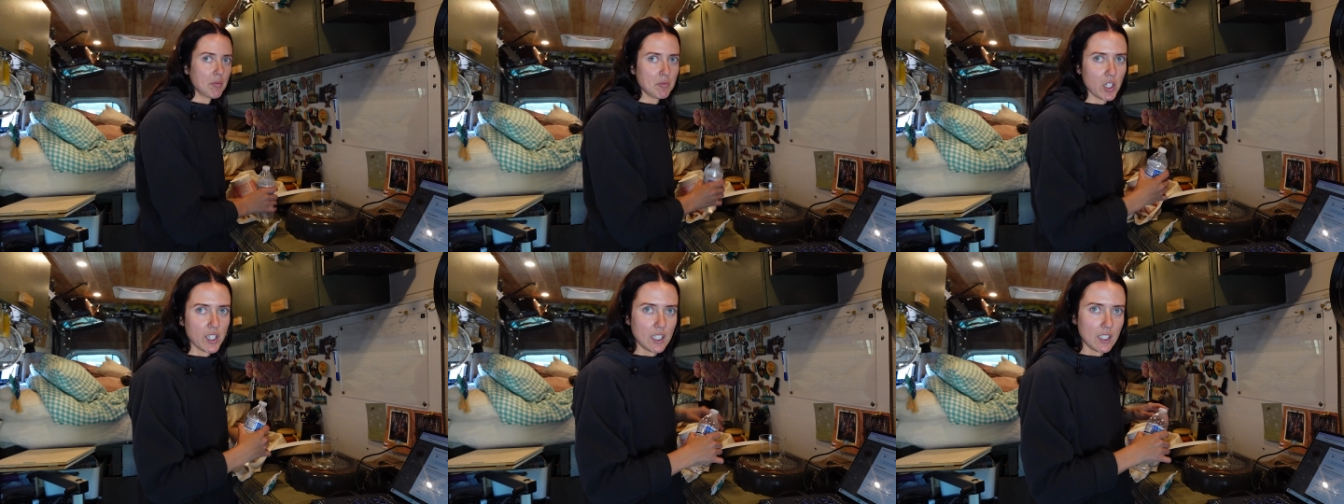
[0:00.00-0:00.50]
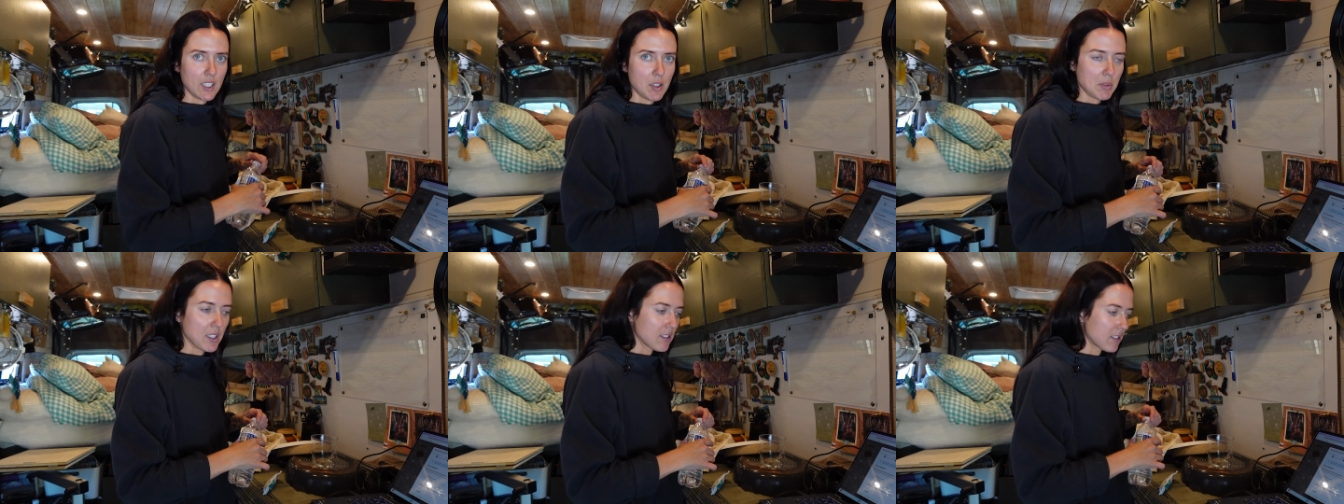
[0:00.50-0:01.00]
I'm trying to clean up
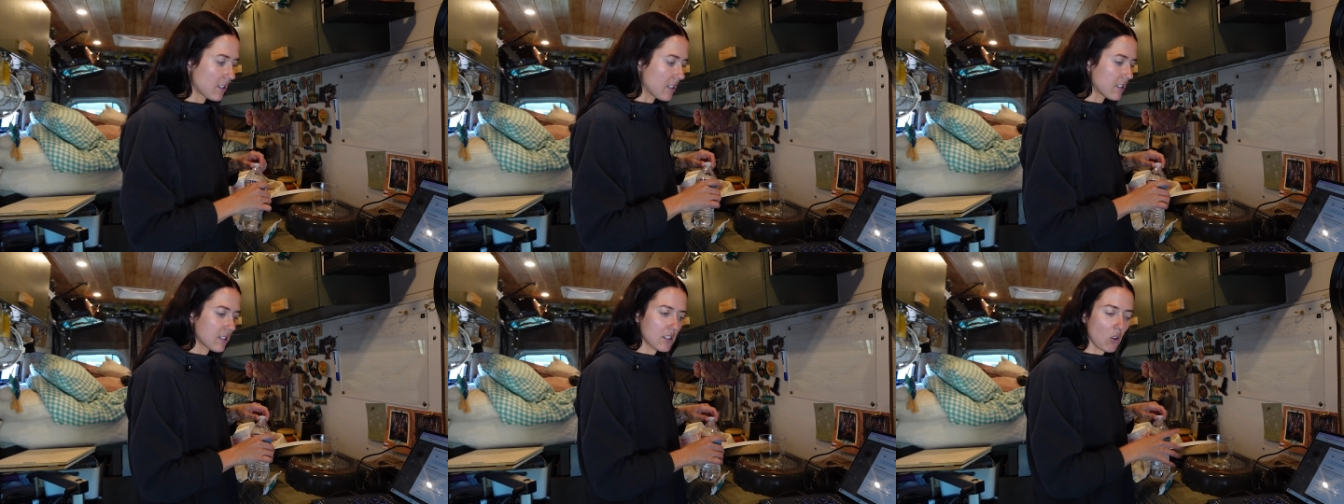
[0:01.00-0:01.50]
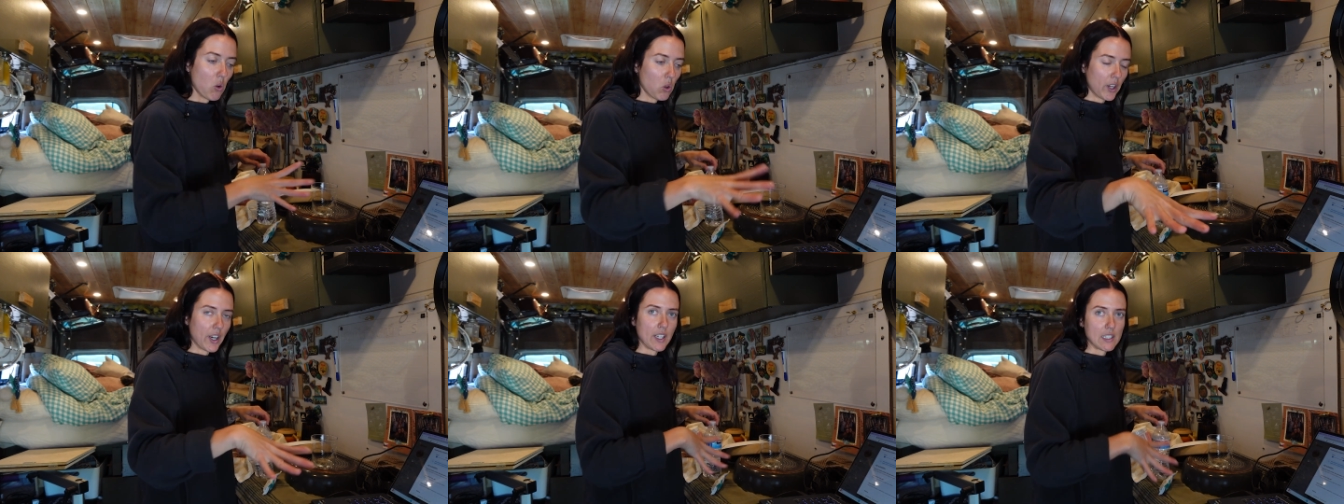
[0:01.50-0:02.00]
because this whole
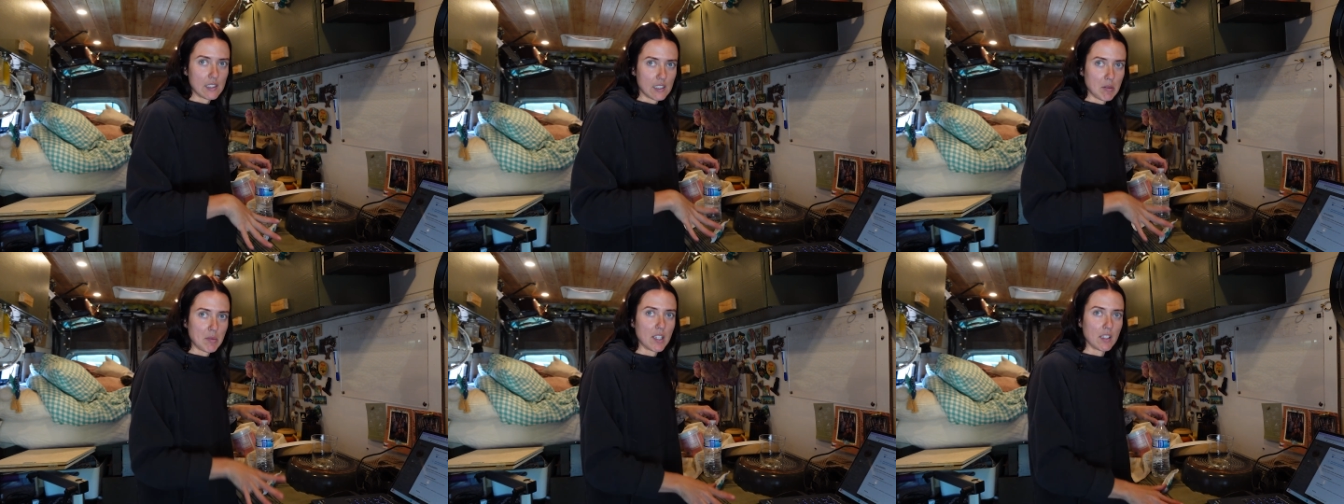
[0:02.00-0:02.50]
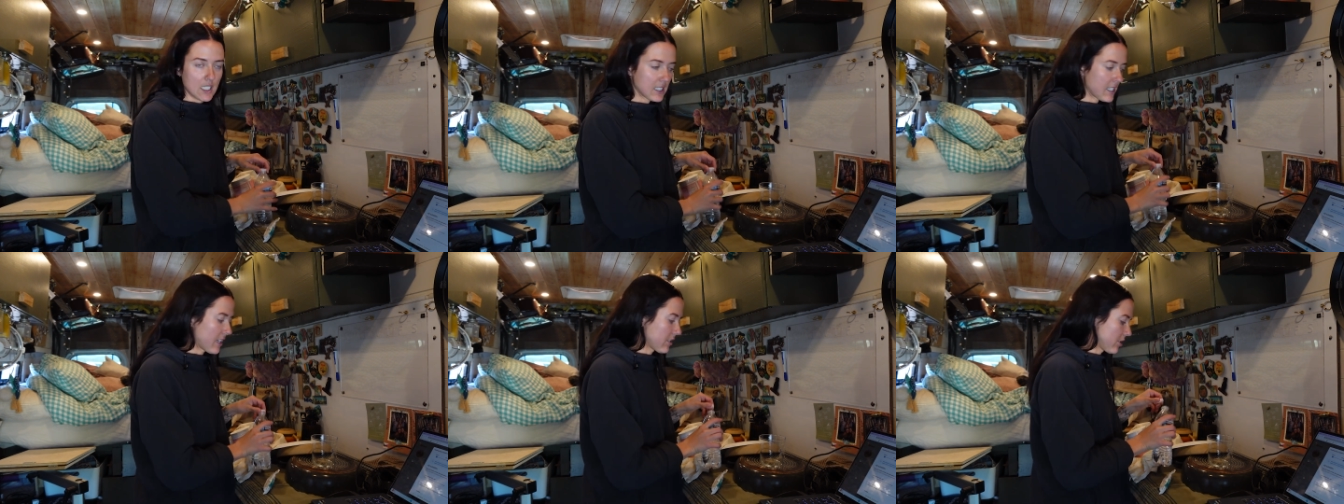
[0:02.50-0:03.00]
area is going to be
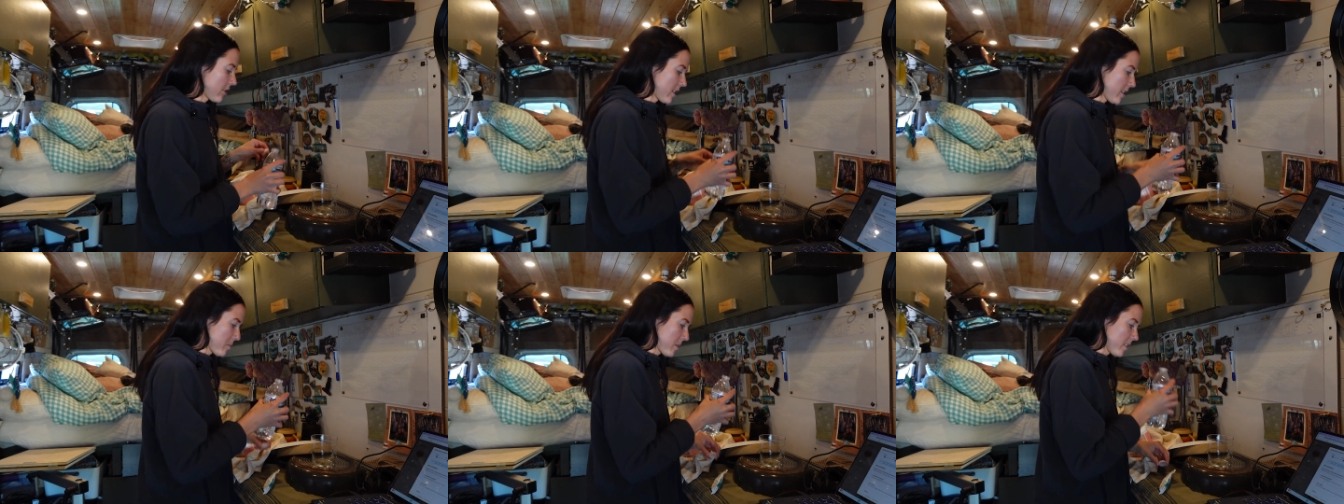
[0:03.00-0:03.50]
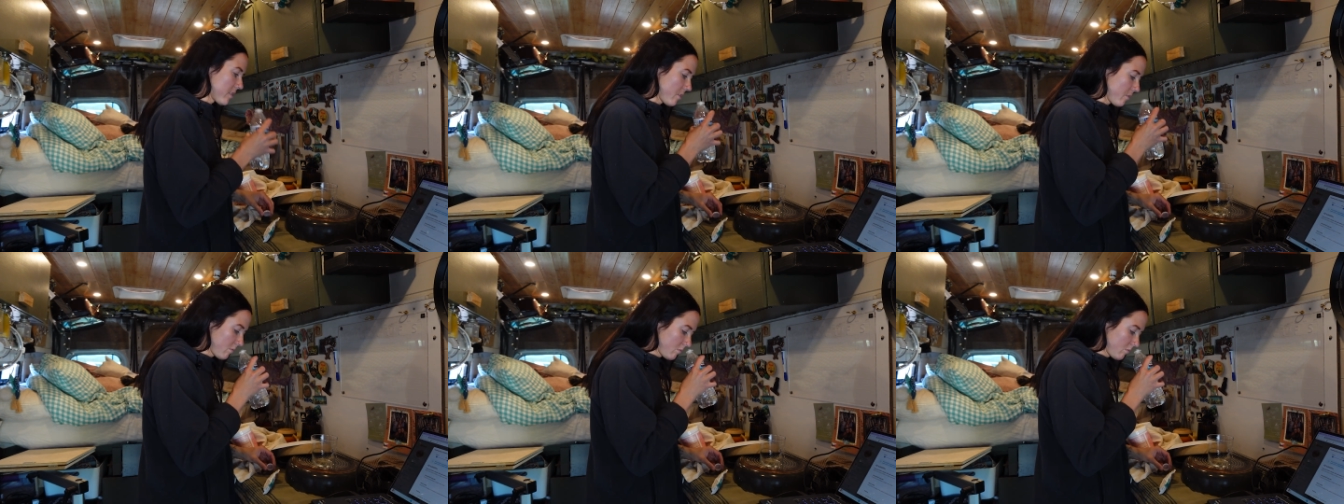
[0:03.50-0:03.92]
disaster here pretty soon.